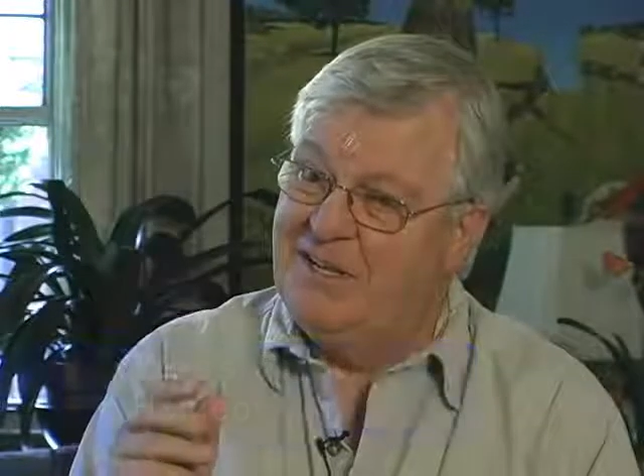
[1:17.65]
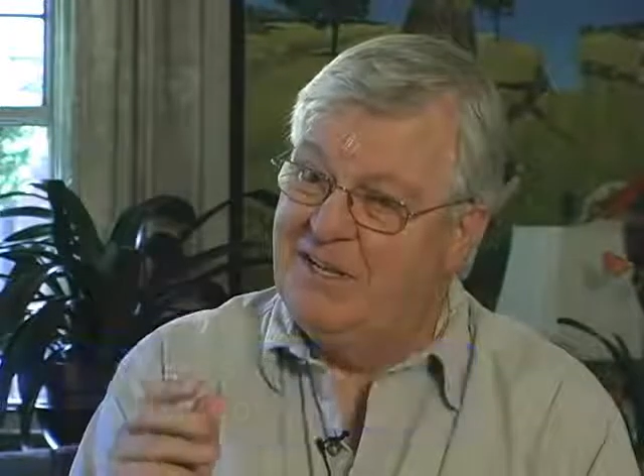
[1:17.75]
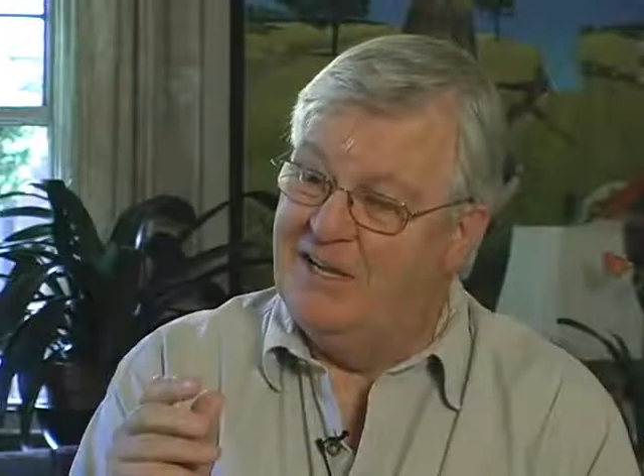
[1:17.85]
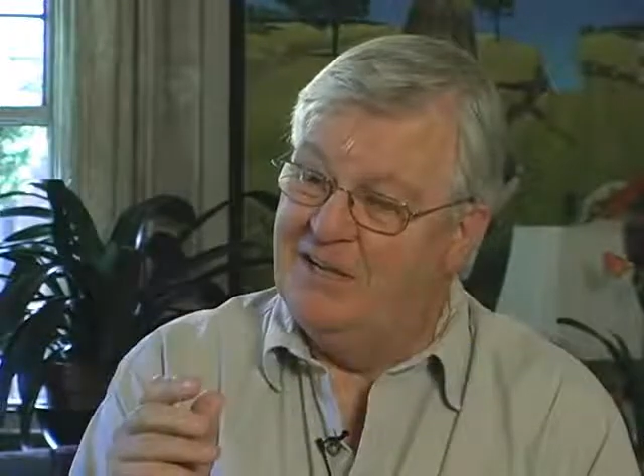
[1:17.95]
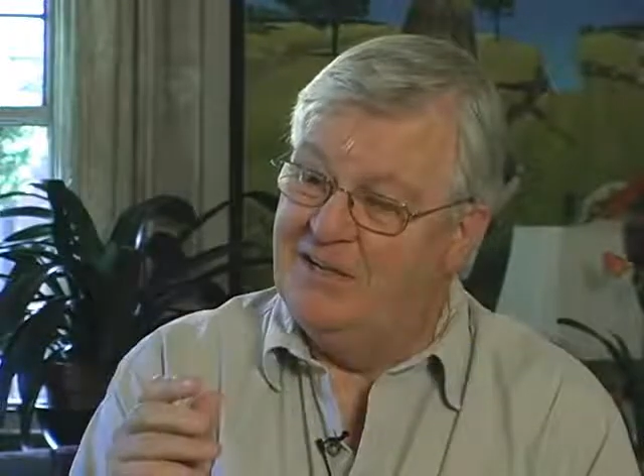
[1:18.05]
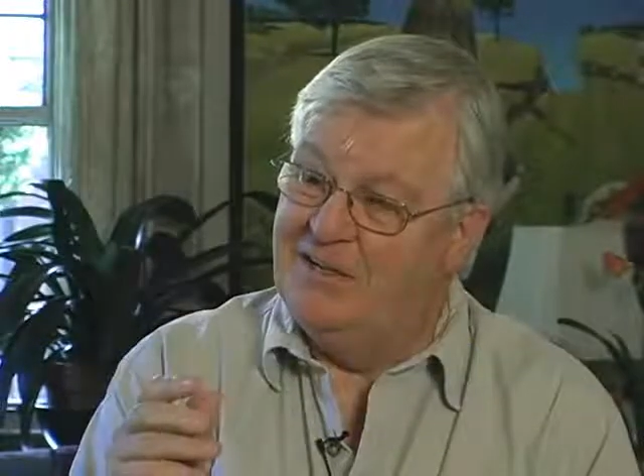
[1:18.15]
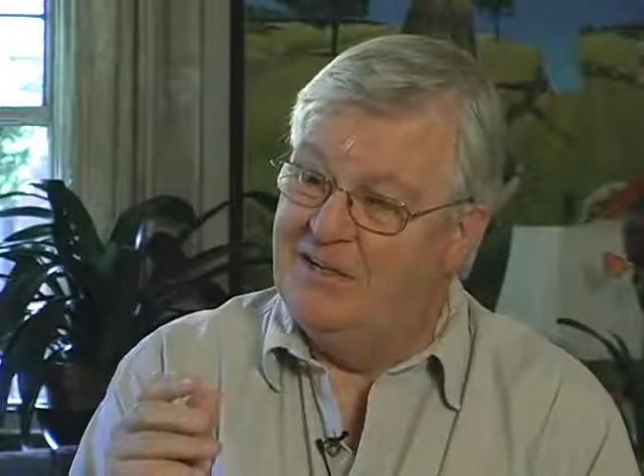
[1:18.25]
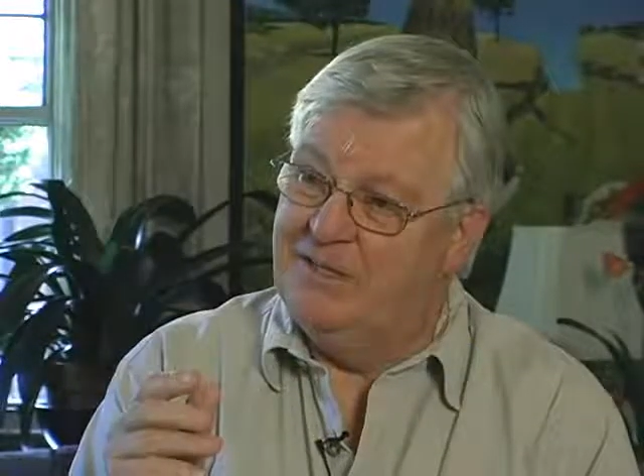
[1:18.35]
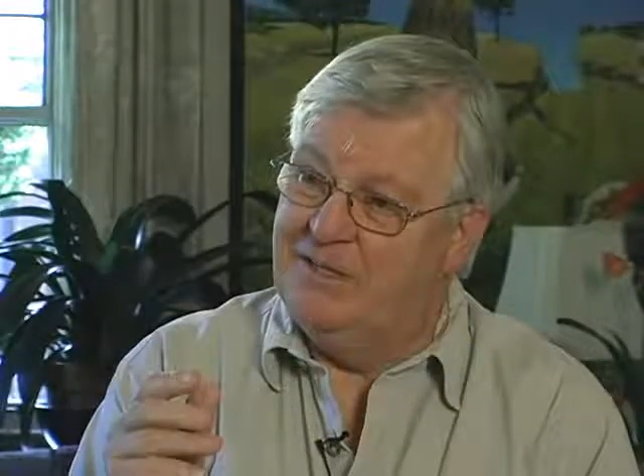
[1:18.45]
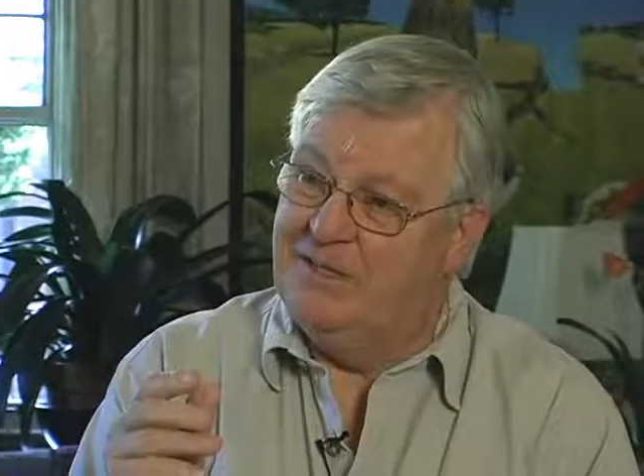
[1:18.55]
And
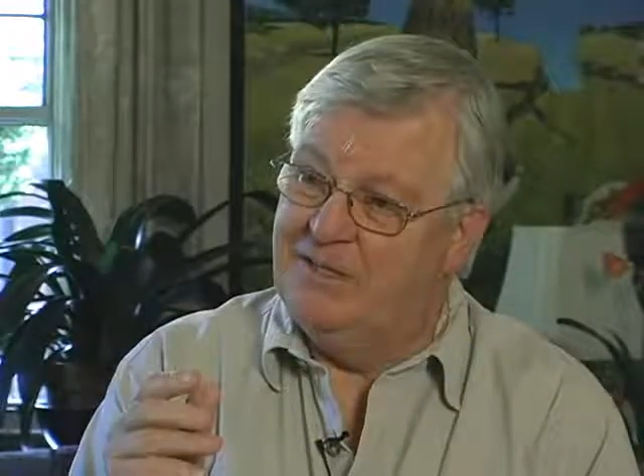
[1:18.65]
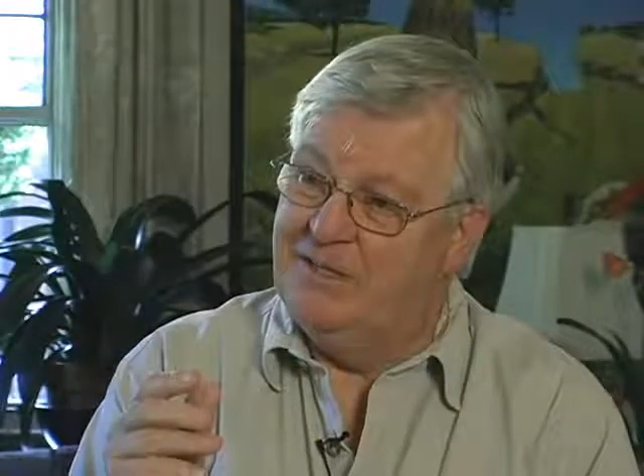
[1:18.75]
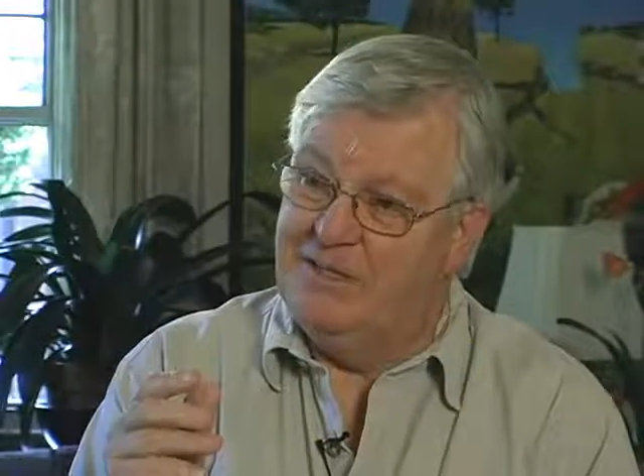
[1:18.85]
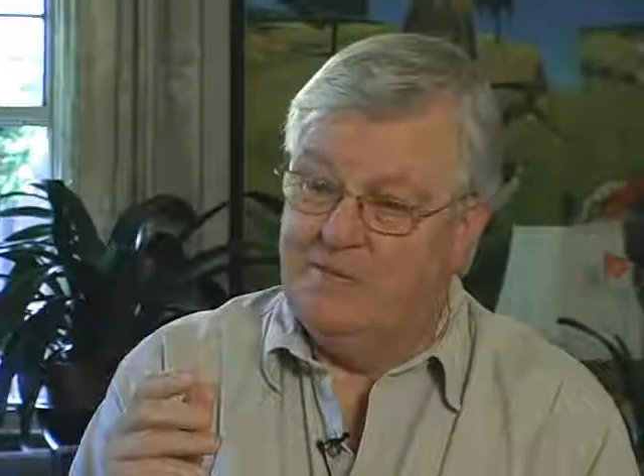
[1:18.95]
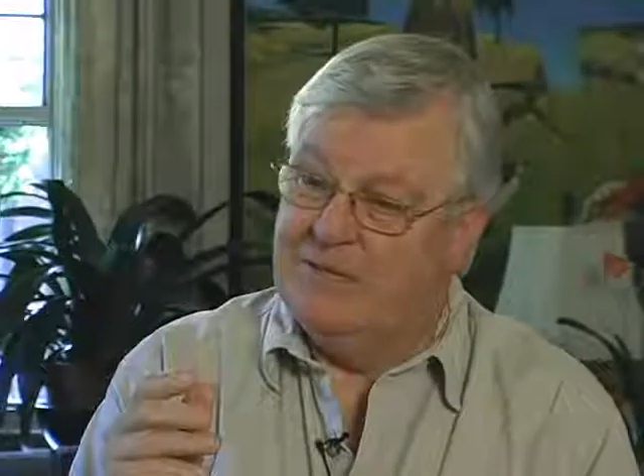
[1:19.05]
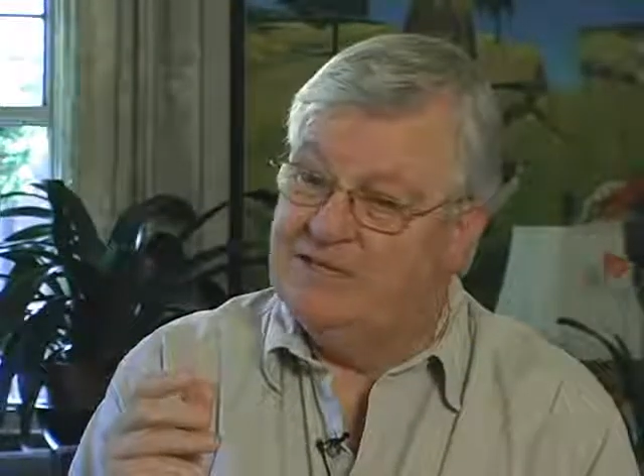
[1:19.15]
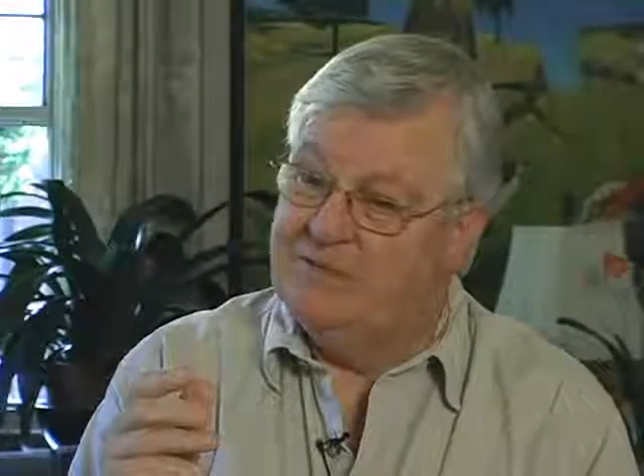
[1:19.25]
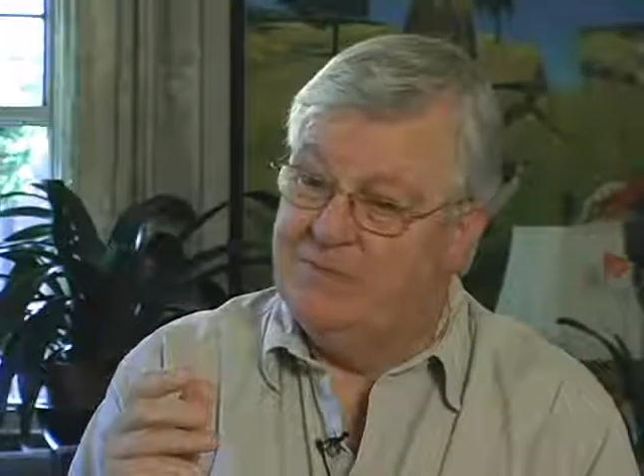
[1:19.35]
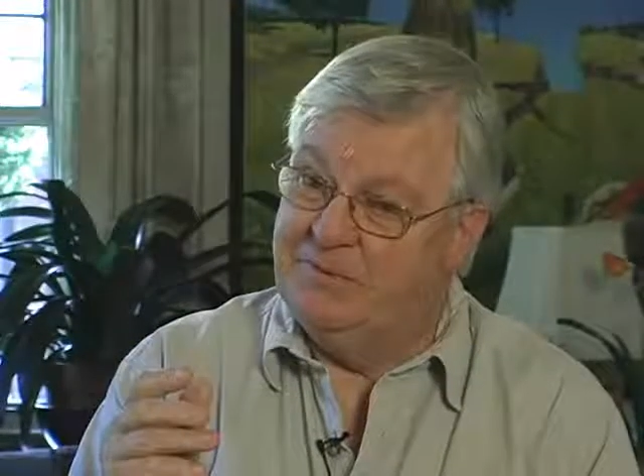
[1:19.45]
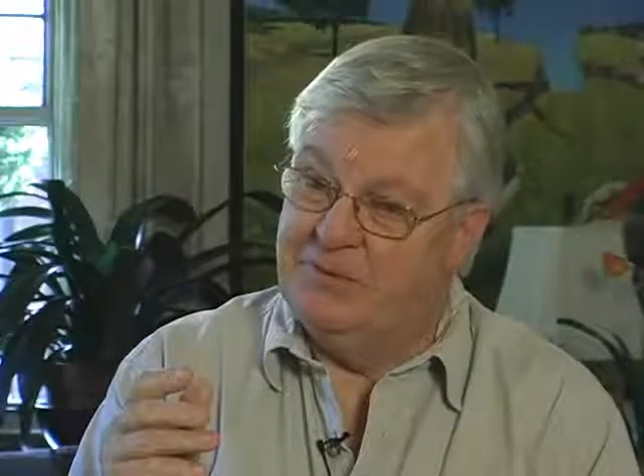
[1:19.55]
it must
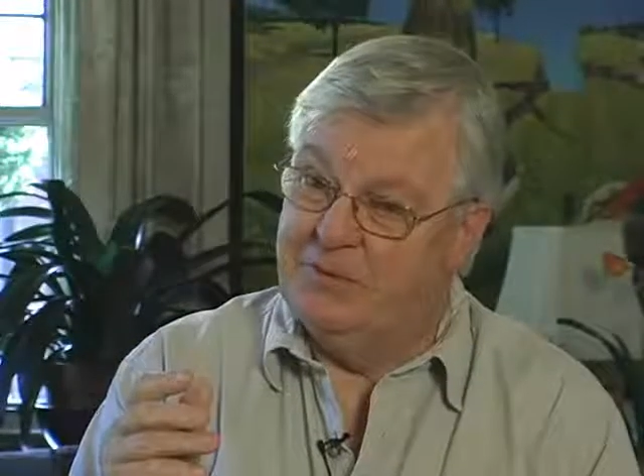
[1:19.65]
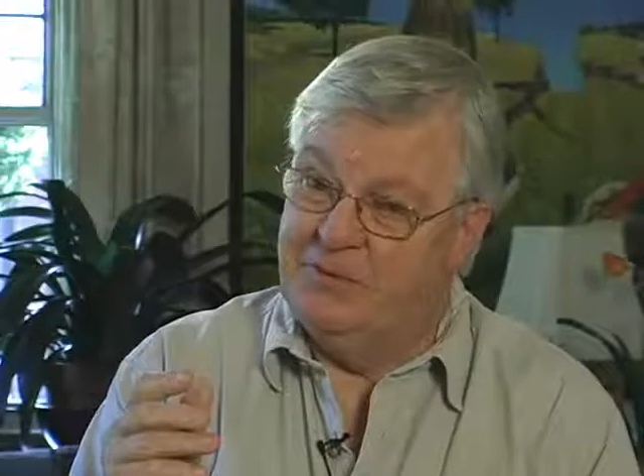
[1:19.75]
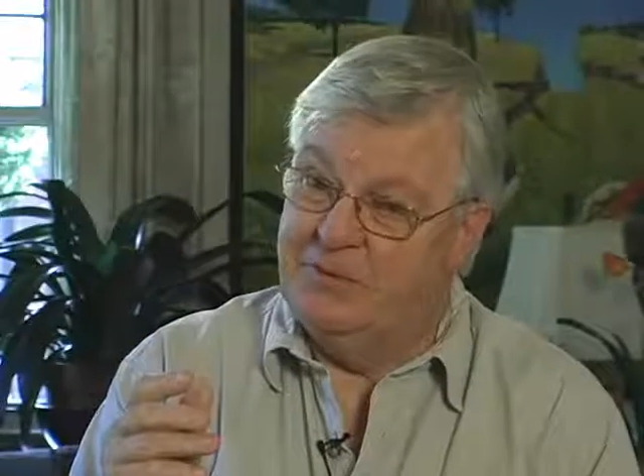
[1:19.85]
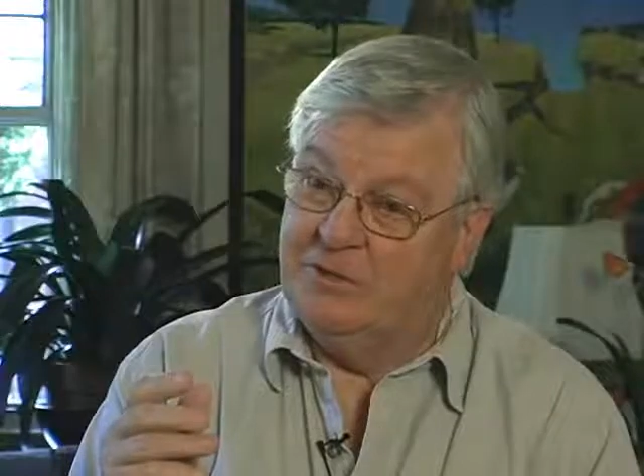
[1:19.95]
have been going